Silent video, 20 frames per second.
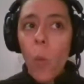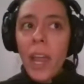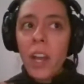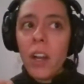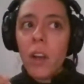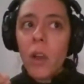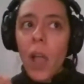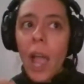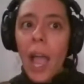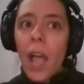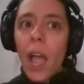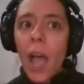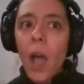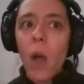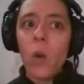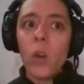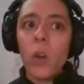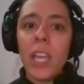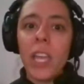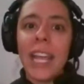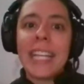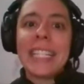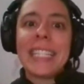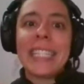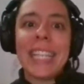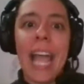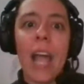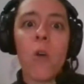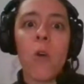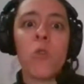how can I
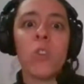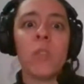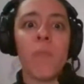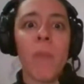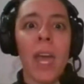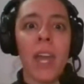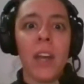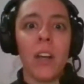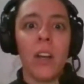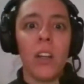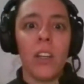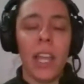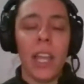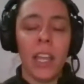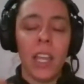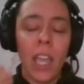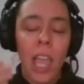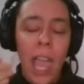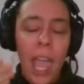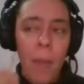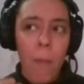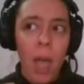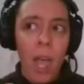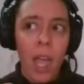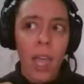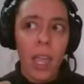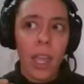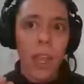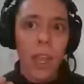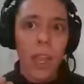sound better? Like, am
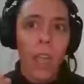I